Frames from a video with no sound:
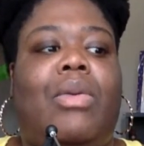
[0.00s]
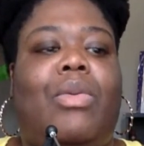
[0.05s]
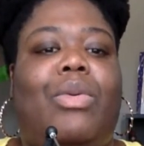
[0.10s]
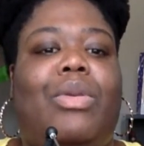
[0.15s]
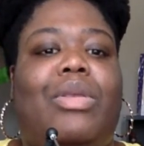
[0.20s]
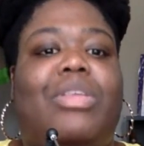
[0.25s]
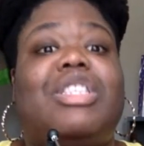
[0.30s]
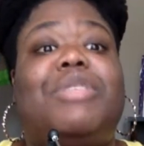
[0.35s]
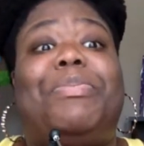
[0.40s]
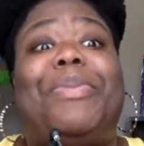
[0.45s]

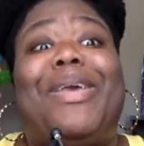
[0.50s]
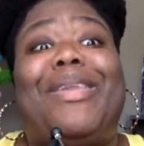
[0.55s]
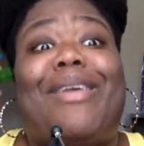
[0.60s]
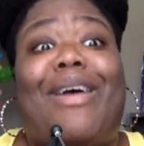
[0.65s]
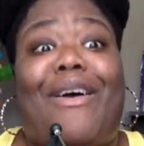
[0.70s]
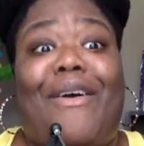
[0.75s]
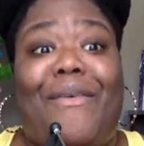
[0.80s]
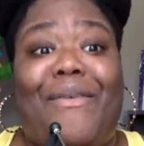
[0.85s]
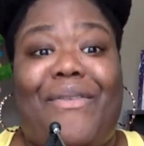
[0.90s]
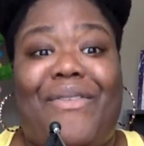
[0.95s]

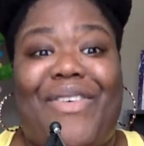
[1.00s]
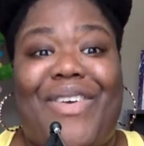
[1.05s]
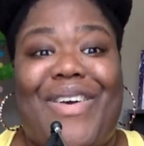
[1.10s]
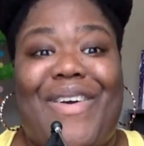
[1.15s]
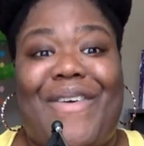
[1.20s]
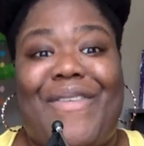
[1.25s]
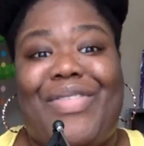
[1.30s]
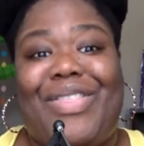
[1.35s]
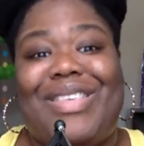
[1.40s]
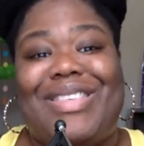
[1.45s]
spinoff
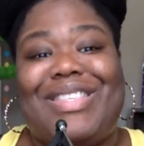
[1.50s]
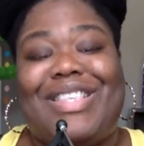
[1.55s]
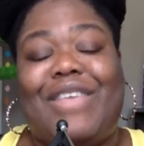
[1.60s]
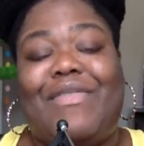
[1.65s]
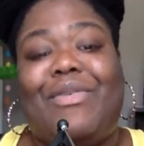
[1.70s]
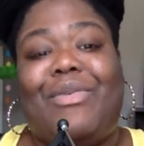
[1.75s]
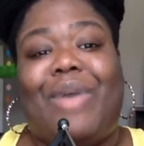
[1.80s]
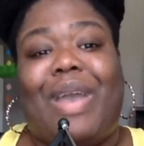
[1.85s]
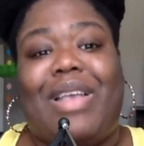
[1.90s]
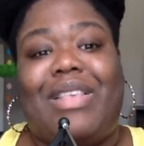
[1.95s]
of the
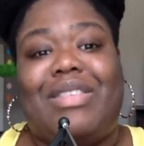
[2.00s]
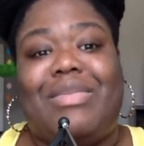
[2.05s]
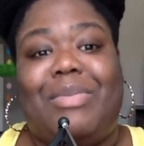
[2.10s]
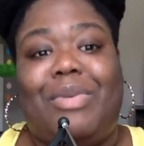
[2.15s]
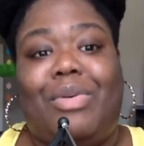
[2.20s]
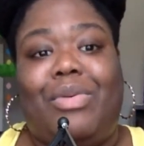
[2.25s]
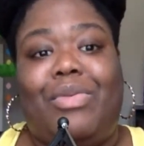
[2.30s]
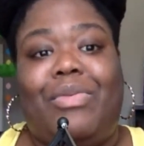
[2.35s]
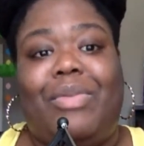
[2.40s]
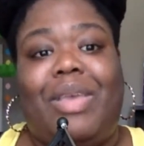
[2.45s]
civil rights
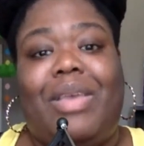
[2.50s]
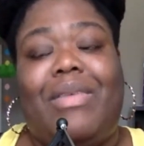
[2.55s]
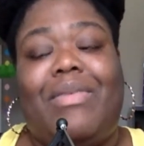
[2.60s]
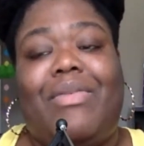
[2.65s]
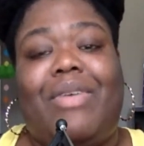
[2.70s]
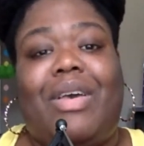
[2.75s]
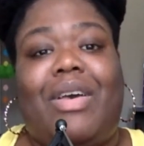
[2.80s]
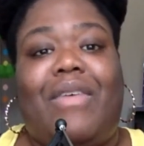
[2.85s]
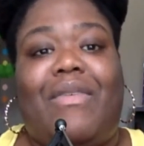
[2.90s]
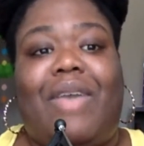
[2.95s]
movement
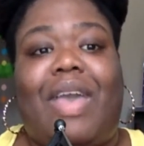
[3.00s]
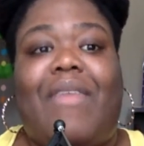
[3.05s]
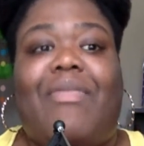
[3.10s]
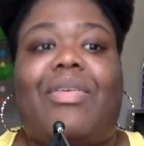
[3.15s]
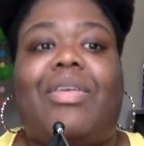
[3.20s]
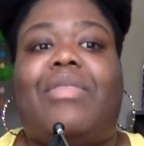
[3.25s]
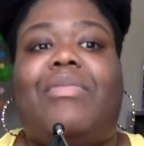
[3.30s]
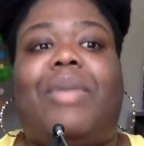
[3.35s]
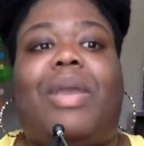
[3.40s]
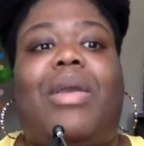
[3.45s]
of
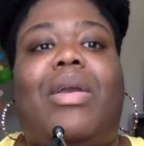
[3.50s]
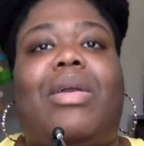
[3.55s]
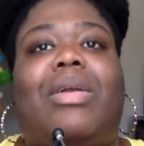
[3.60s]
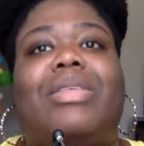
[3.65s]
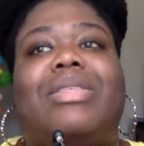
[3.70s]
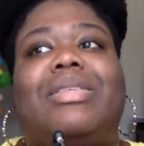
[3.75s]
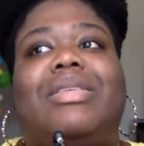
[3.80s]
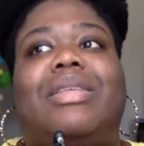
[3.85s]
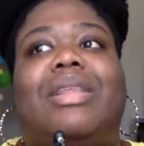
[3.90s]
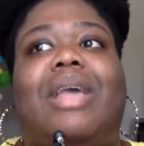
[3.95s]
African
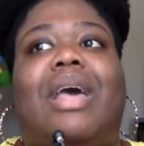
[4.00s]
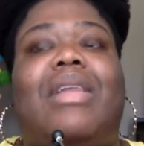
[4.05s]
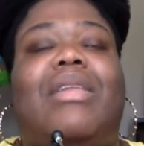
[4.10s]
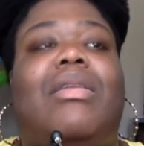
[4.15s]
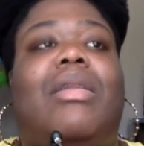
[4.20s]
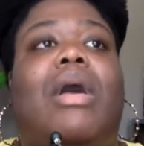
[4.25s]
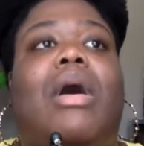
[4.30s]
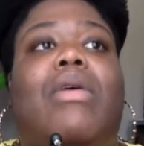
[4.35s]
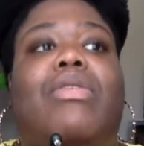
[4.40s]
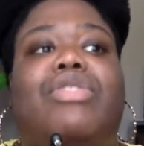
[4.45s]
Americans. And a lot of
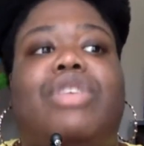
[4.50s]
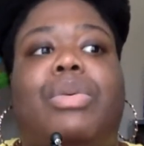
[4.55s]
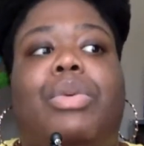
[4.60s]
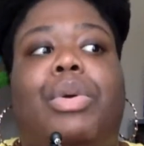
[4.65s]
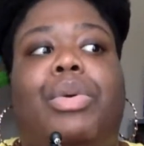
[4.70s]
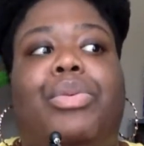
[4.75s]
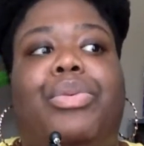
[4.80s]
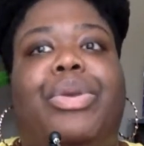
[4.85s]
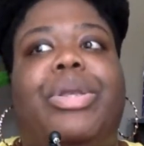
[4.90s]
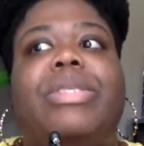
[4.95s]
laws that
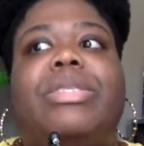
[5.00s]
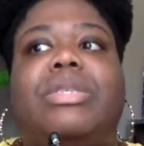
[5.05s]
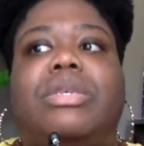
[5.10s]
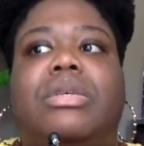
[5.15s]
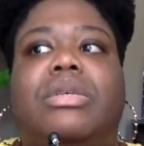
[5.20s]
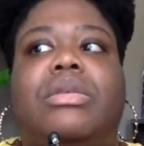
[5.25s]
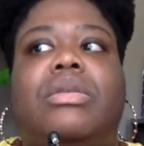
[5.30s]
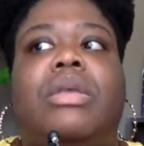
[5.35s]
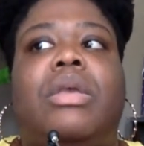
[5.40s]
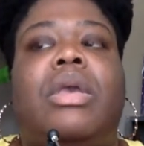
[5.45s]
were
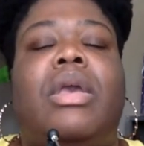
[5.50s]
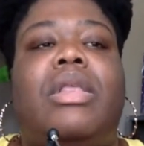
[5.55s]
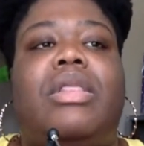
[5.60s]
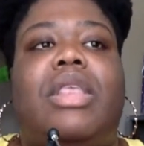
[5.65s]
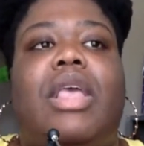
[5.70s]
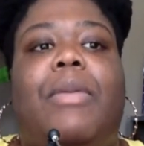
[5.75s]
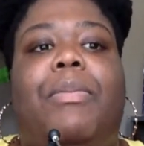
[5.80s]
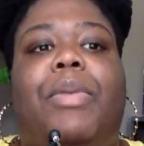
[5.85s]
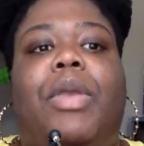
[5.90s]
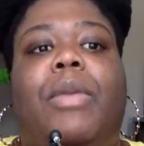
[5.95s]
written
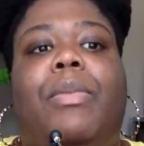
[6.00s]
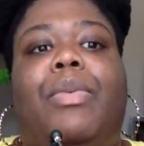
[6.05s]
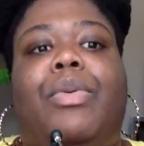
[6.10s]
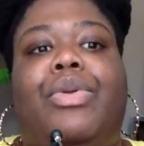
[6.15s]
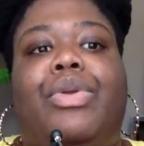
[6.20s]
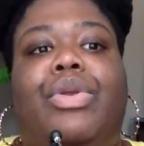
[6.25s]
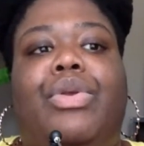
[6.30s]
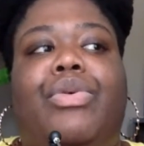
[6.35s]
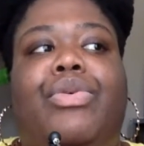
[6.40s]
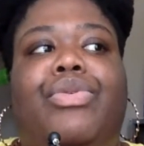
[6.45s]
that people
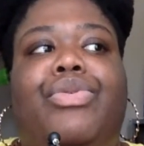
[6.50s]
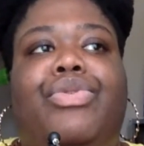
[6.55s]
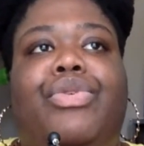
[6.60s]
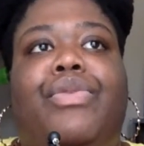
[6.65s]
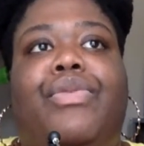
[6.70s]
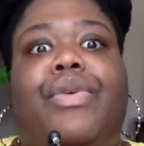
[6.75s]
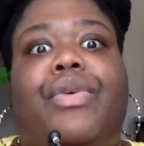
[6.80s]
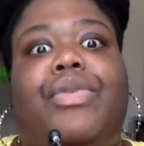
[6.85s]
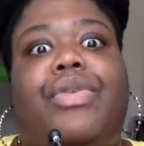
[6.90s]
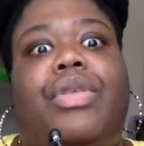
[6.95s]
used to
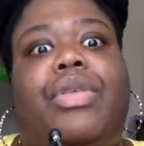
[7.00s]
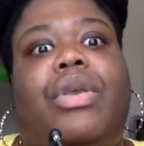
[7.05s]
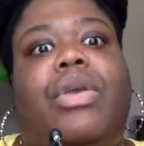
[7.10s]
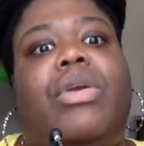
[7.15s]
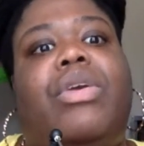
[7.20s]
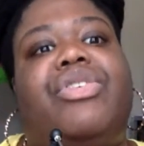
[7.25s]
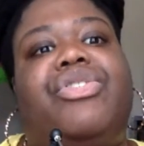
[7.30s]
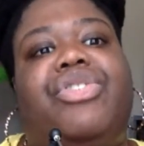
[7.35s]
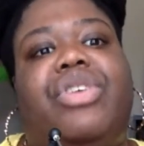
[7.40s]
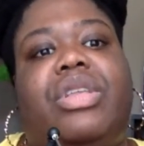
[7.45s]
further
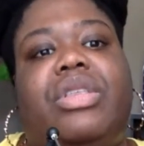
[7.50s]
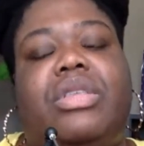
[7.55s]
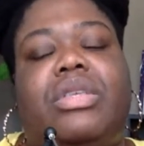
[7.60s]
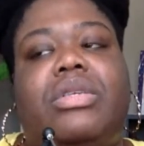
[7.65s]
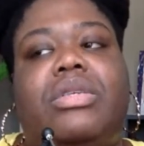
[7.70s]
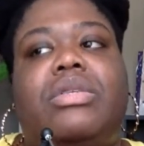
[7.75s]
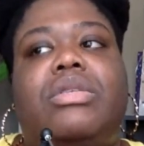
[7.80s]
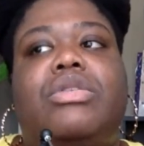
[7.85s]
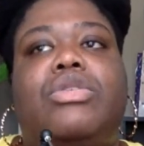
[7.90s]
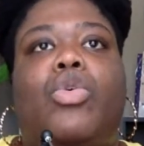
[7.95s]
their
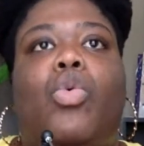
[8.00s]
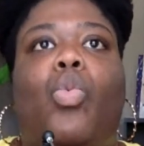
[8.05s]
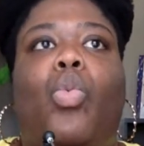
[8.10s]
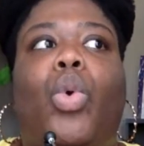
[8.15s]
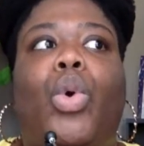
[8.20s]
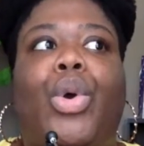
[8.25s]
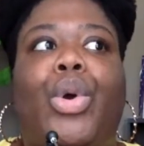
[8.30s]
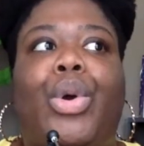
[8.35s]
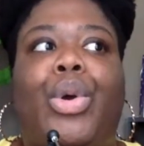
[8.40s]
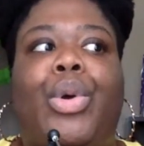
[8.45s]
agendas
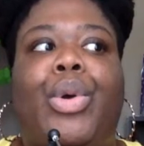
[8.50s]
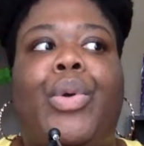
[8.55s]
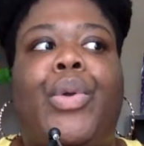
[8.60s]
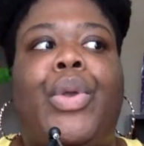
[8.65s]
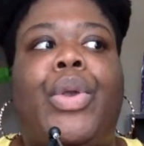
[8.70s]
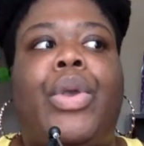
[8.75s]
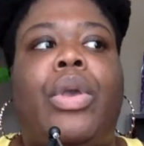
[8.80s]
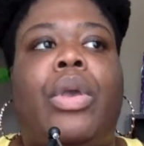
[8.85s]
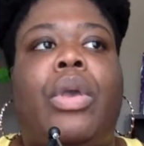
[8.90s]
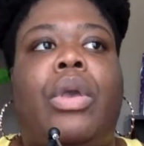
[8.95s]
were
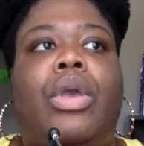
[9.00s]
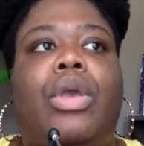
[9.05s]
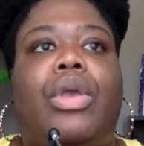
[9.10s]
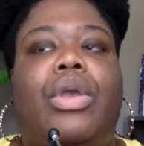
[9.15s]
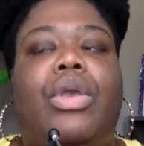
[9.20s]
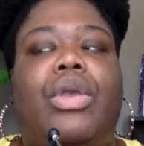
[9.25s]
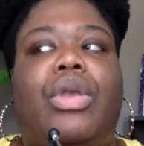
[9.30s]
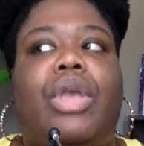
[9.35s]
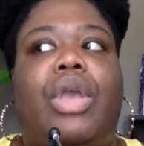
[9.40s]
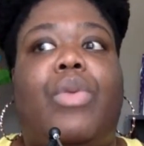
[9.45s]

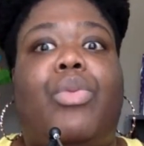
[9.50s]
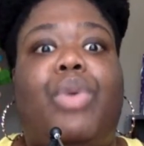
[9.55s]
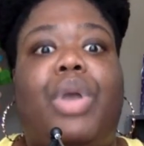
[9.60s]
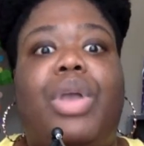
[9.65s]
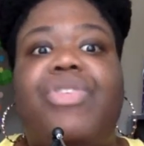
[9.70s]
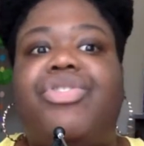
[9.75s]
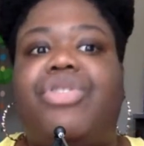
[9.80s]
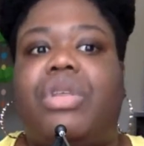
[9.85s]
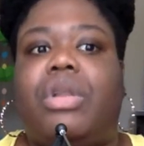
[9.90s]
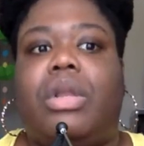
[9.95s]

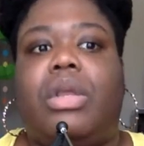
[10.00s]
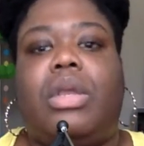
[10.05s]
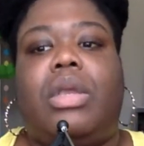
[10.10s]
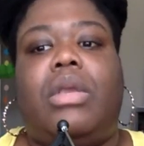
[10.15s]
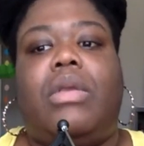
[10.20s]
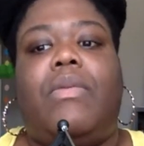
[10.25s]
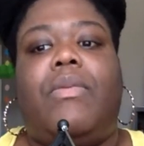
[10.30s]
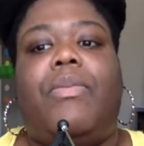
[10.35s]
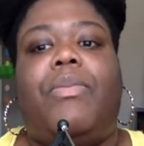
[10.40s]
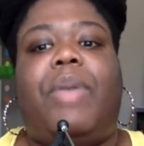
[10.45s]

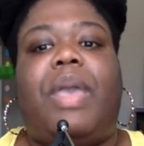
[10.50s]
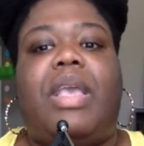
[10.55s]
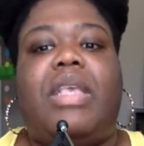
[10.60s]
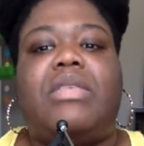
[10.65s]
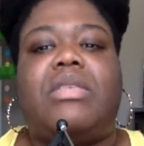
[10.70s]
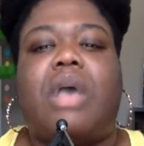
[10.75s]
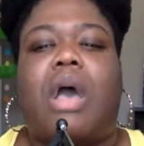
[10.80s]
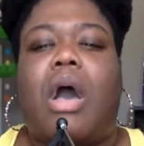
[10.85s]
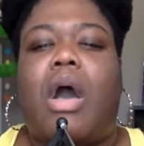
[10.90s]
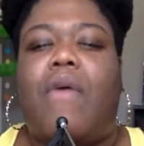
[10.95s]
originally
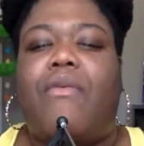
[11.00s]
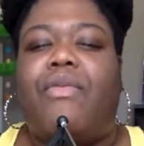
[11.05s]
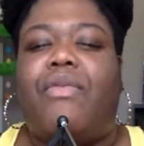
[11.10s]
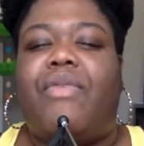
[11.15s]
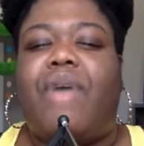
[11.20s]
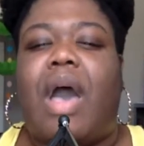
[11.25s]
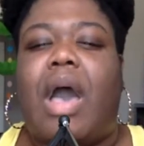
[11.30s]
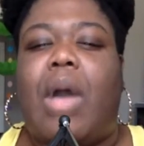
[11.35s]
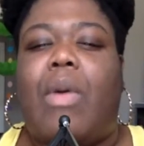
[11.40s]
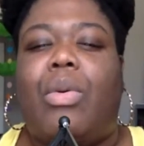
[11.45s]
based off
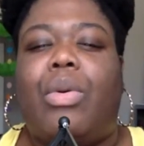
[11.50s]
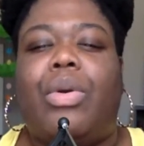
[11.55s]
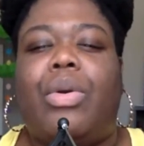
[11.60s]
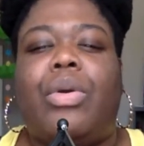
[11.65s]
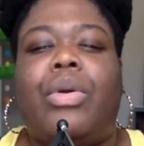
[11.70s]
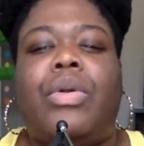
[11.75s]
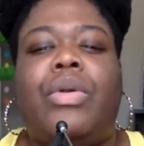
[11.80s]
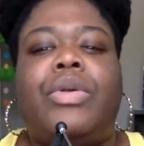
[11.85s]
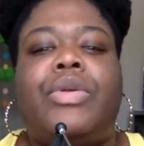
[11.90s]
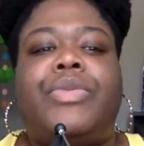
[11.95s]
of
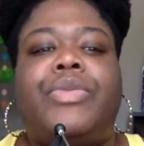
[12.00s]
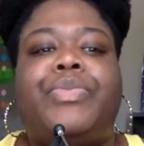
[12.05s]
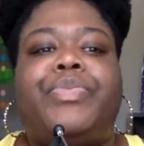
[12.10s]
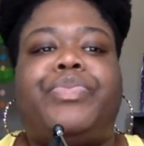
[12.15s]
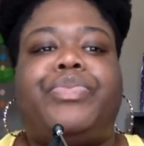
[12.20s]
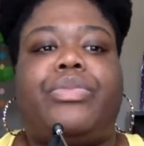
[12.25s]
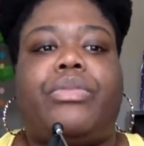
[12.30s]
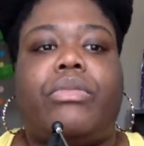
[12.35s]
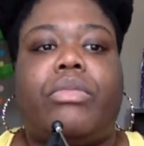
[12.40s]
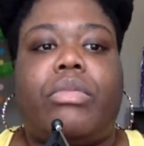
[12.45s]
our
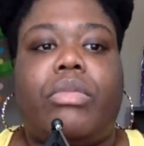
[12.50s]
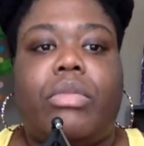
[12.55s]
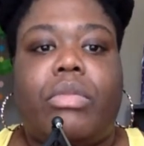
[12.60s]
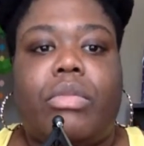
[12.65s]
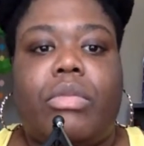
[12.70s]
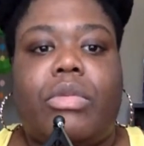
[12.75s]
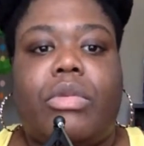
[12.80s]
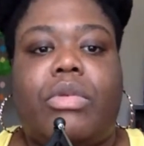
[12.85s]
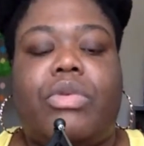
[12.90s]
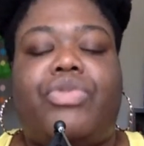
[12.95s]

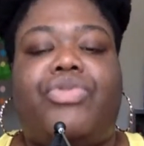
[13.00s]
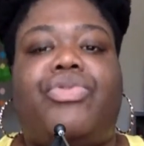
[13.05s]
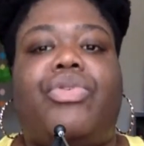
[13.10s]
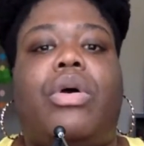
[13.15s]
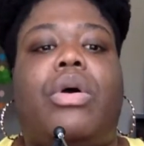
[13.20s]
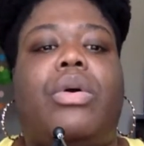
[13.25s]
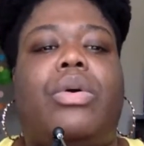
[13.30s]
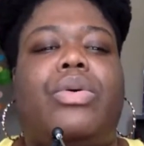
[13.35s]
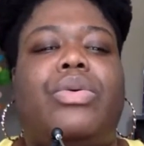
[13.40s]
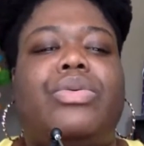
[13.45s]

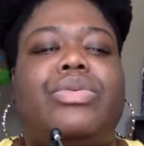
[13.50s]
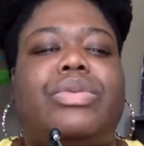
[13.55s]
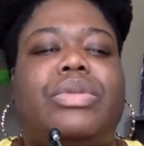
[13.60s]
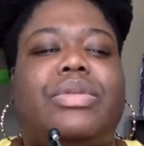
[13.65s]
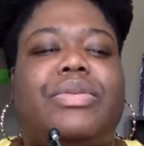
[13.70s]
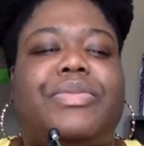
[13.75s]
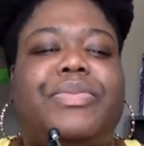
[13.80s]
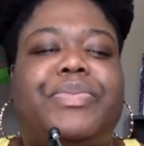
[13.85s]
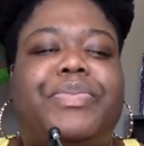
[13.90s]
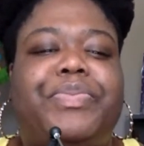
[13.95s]
struggles.